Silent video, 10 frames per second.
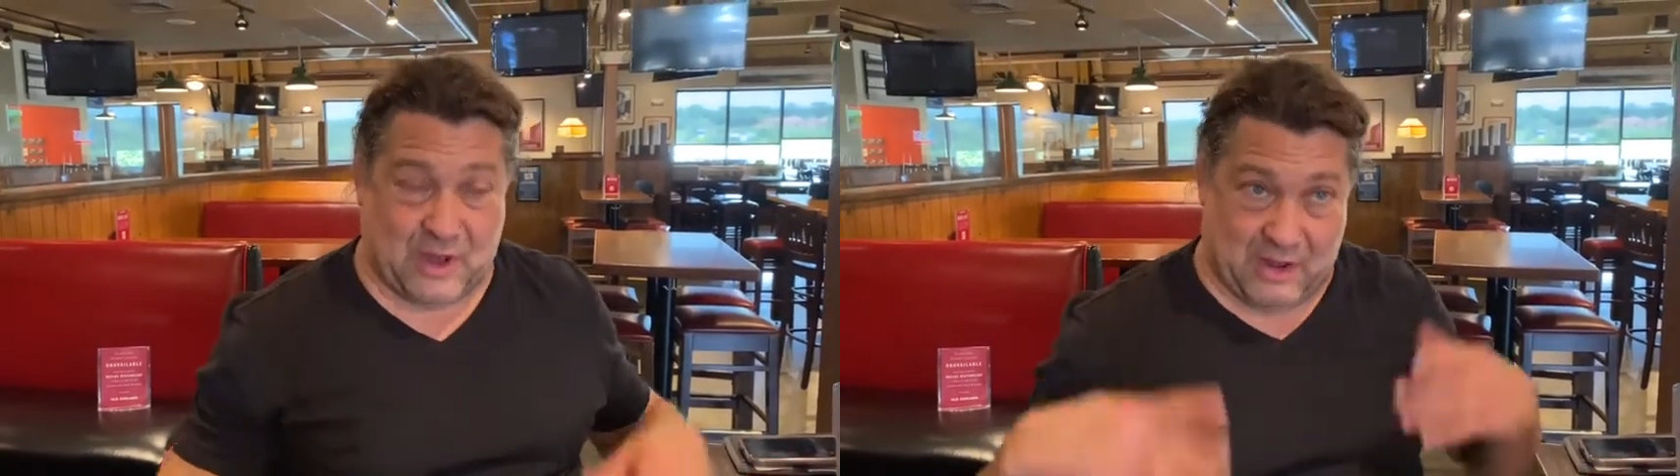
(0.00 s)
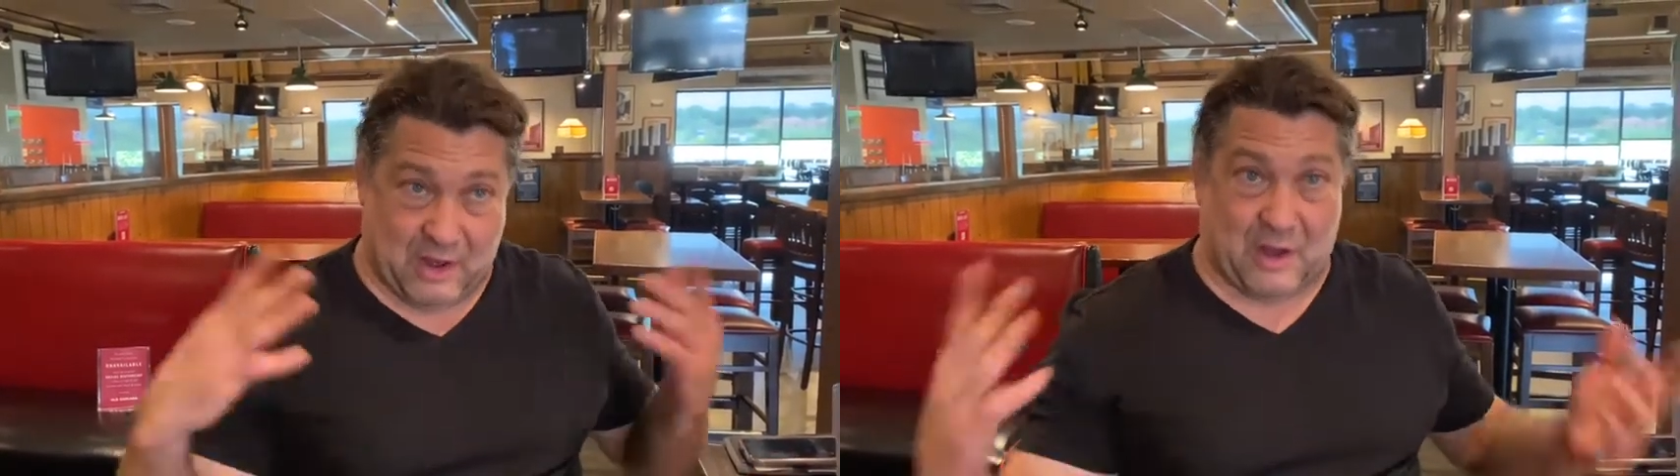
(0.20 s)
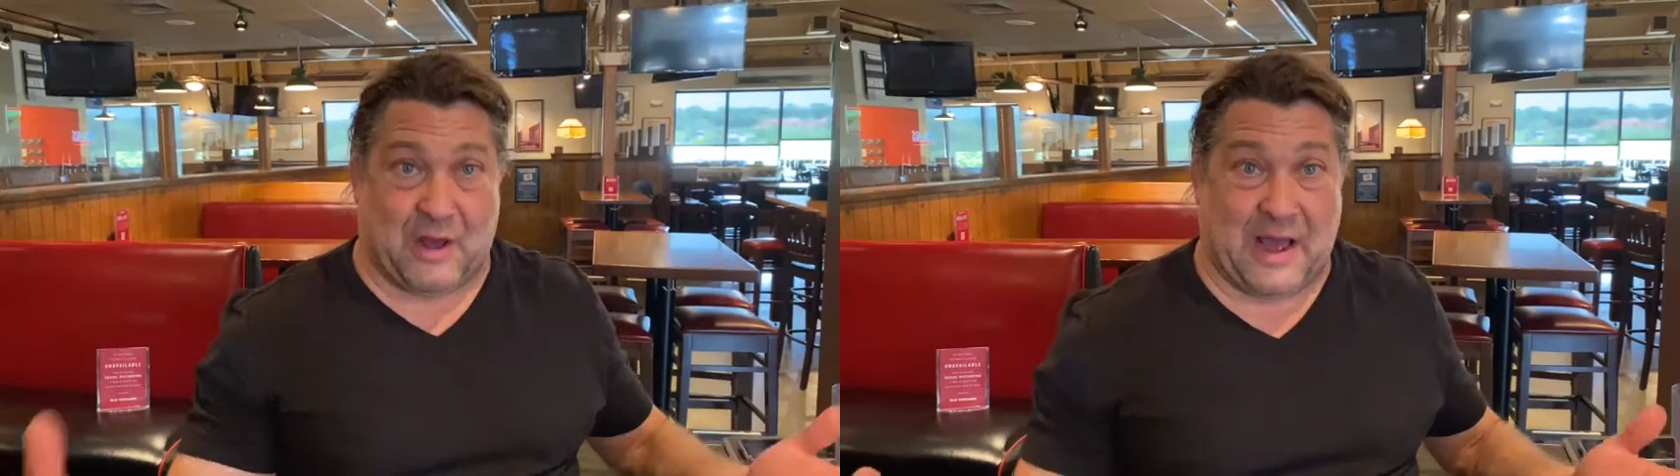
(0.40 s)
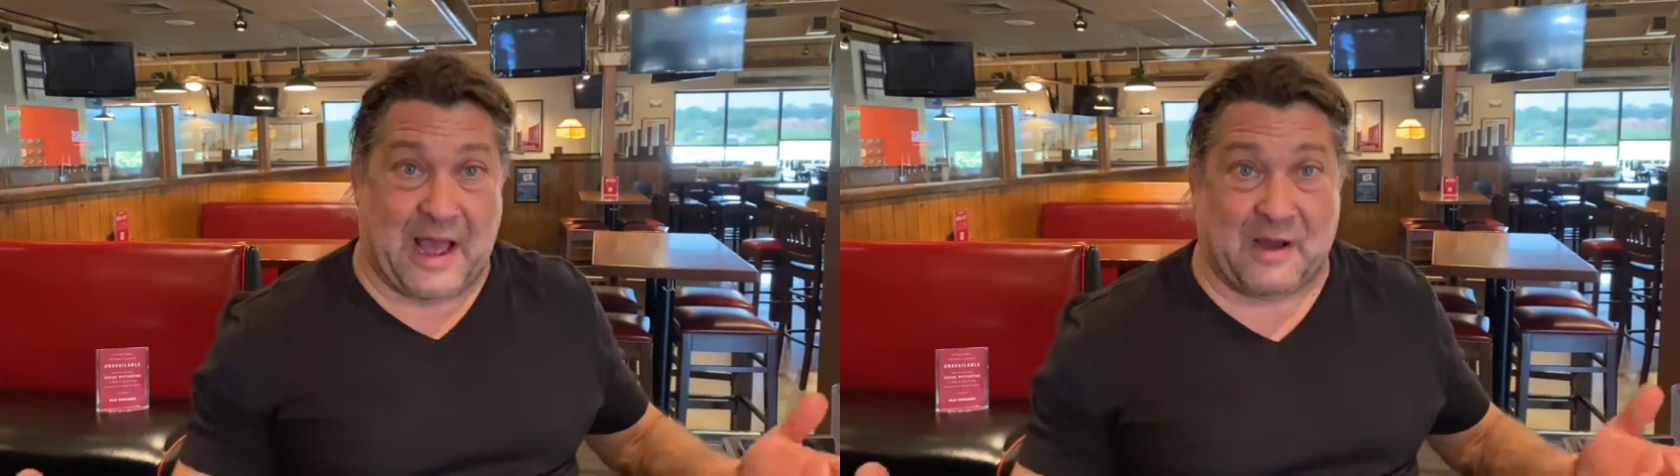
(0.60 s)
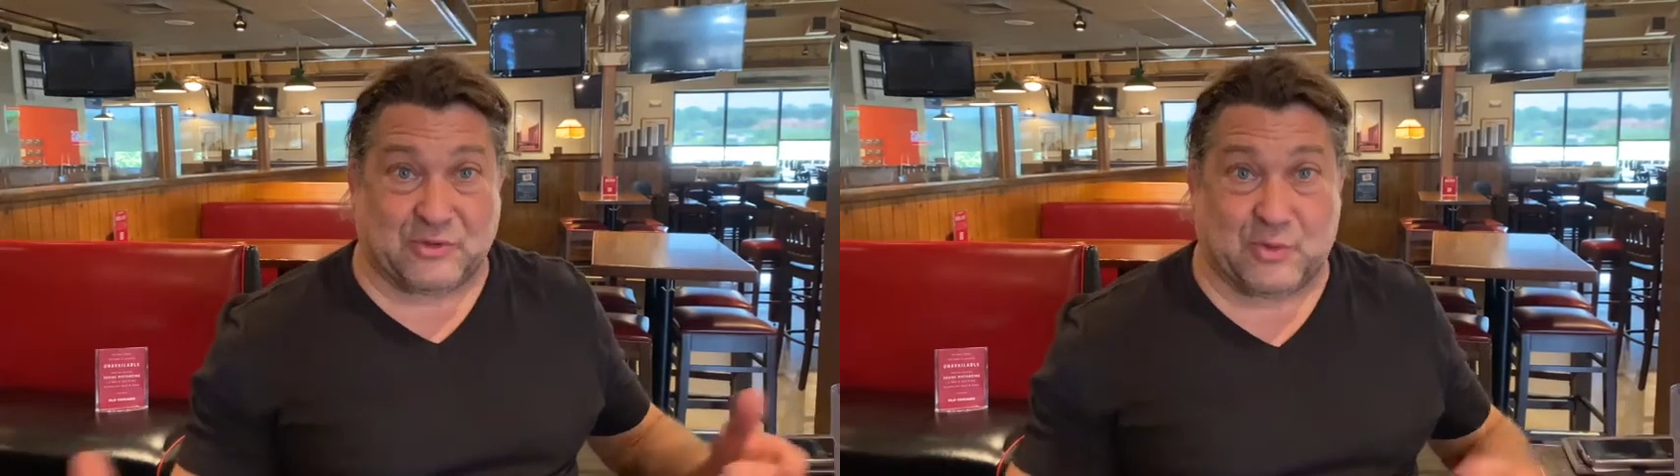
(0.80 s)
a
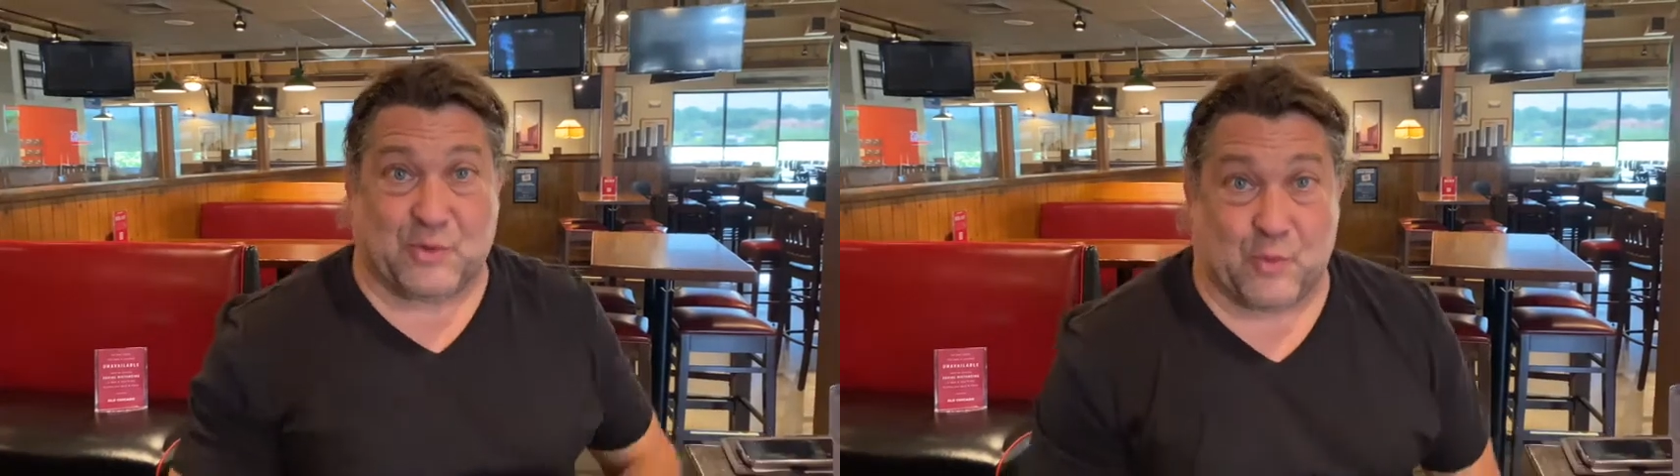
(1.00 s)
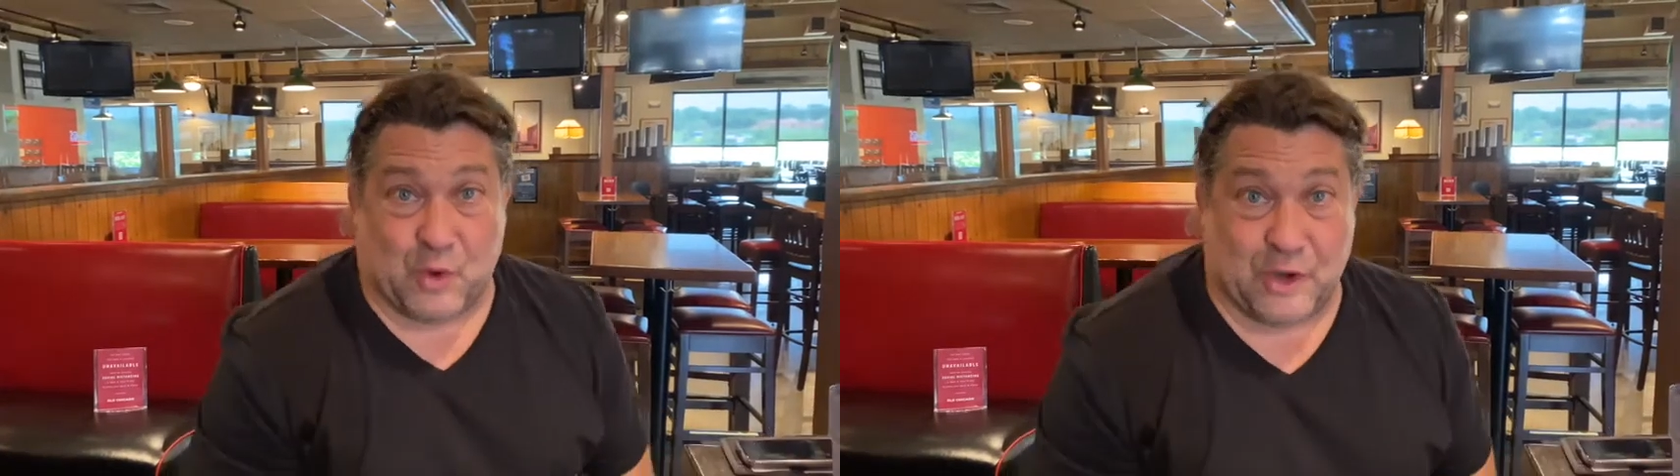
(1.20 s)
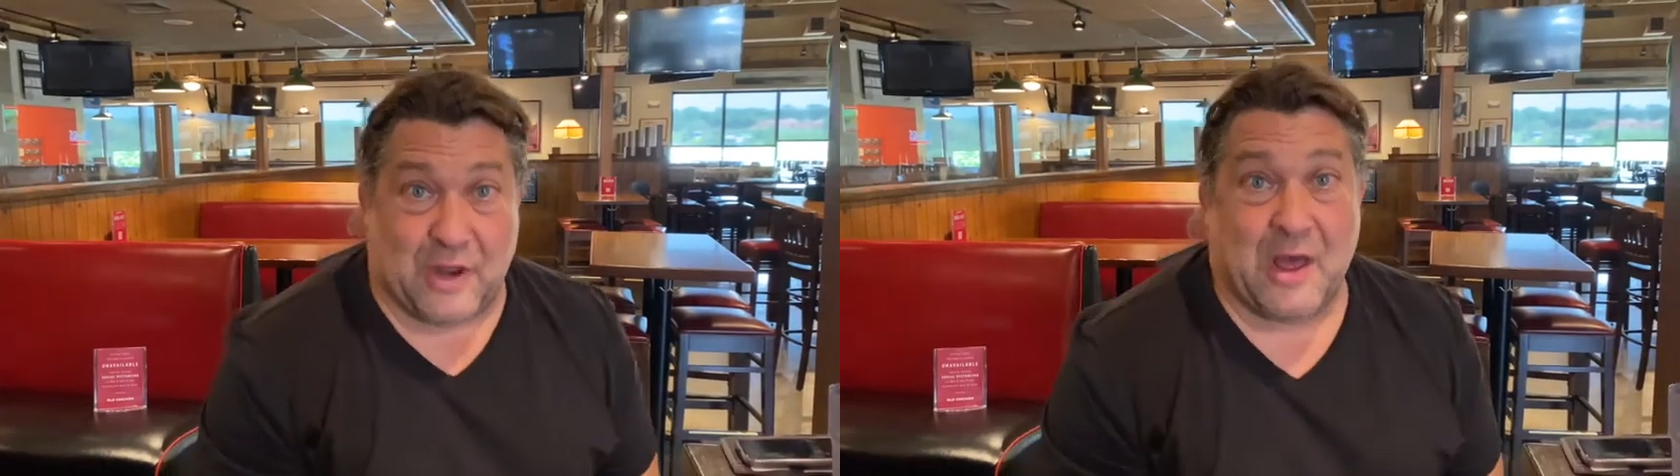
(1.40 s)
house with wood